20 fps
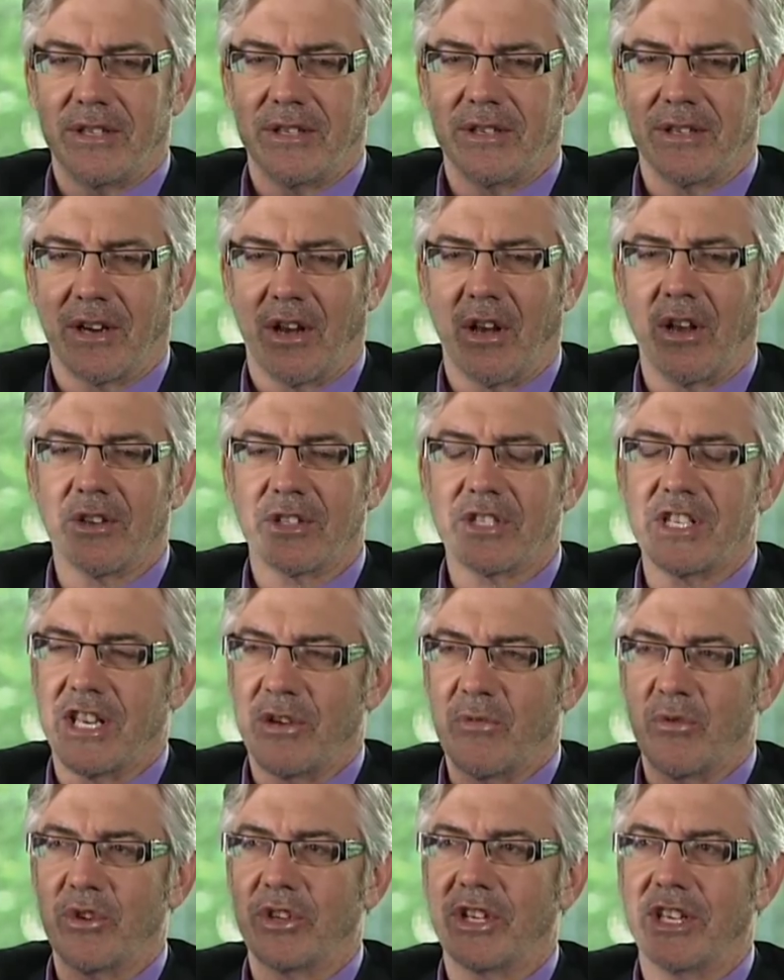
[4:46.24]
uh, closely
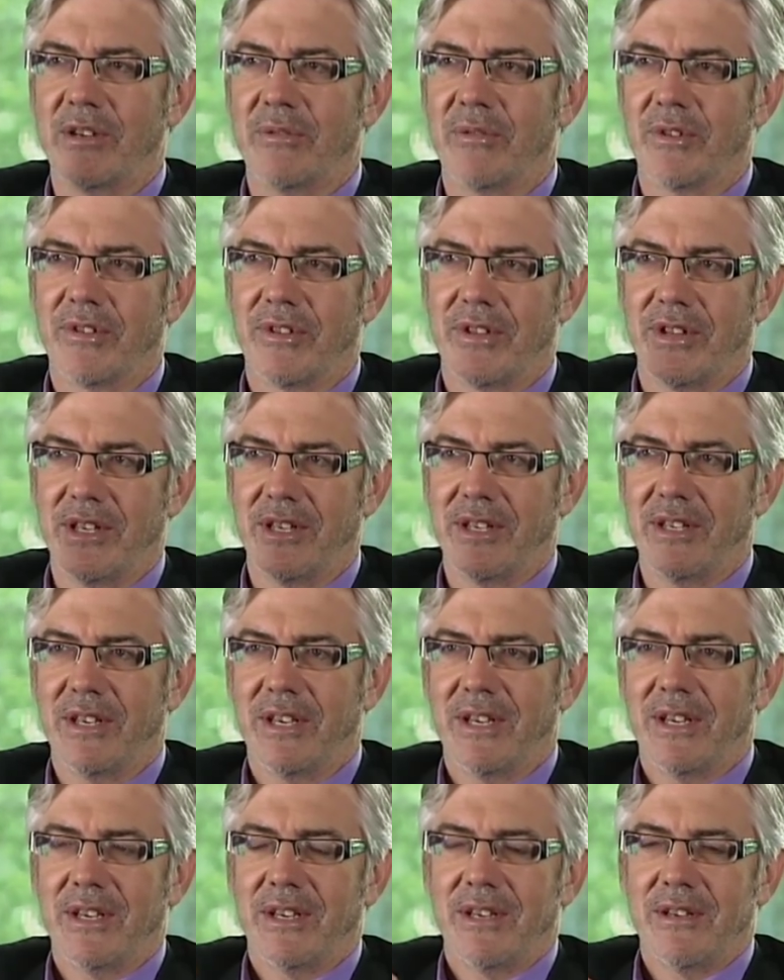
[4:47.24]
working with the
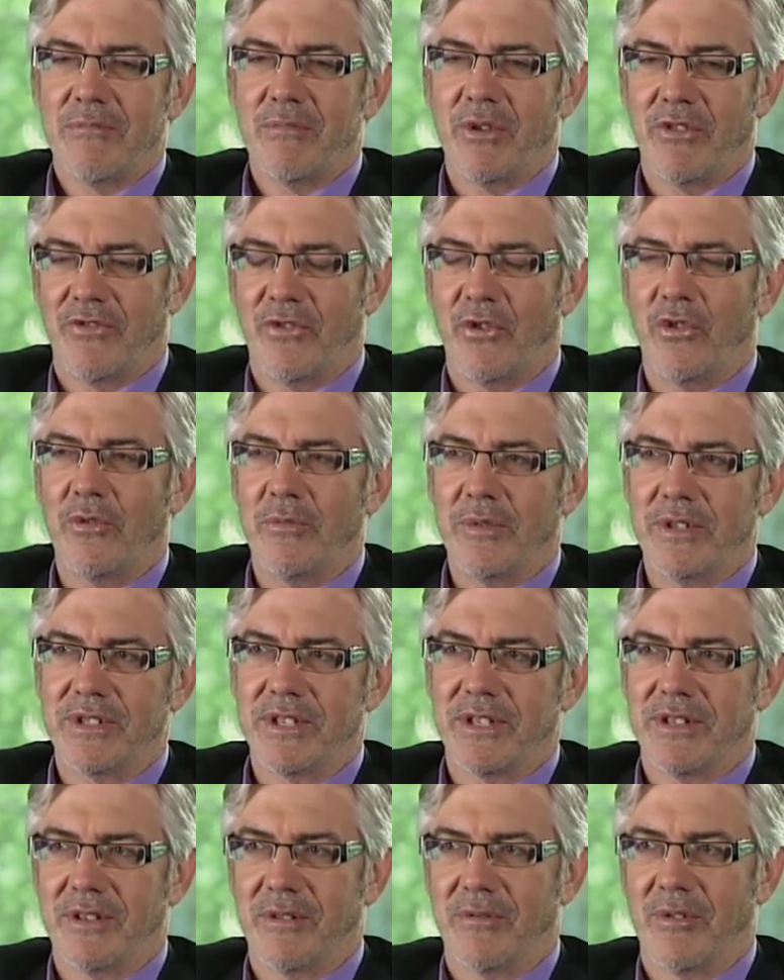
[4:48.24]
performers
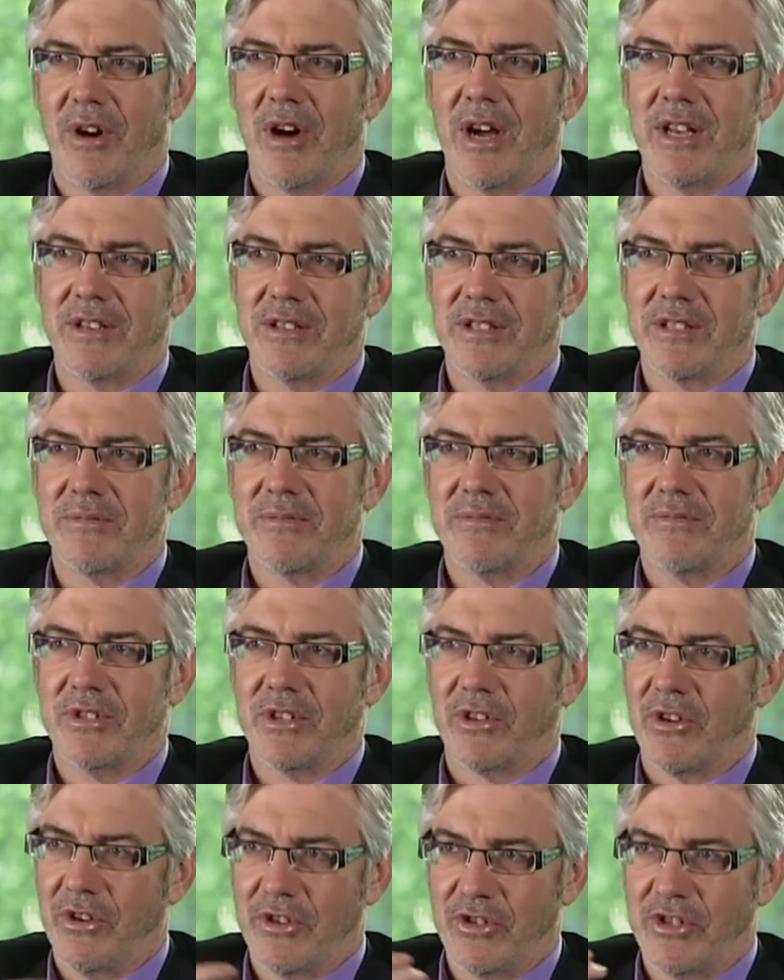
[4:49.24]
and the writers to
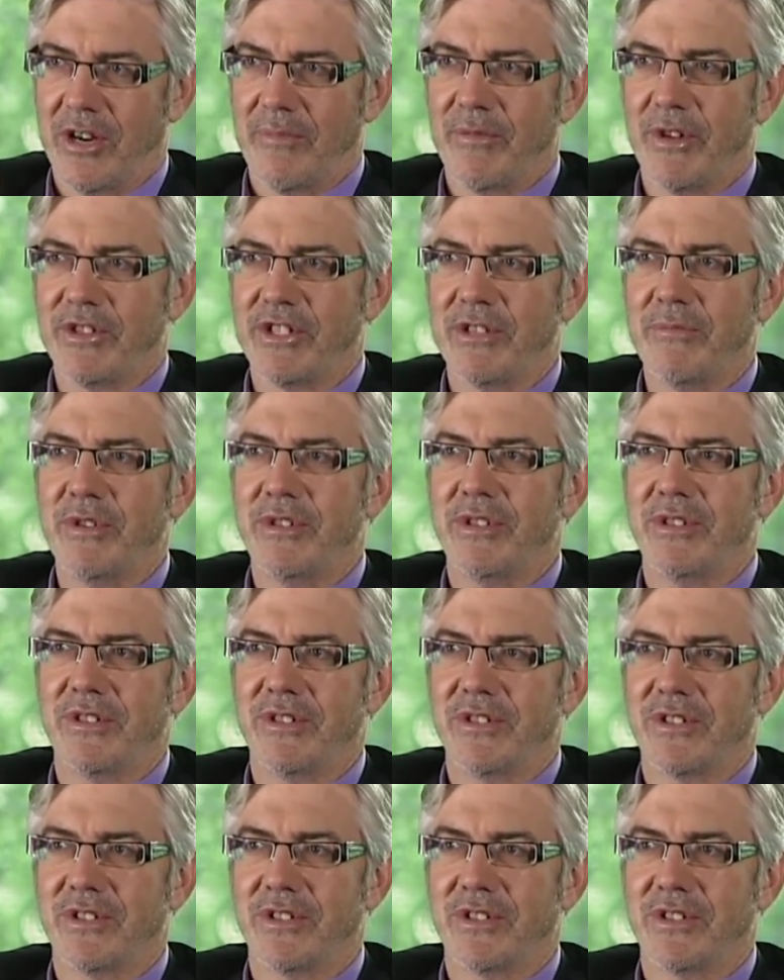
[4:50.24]
conjure up those images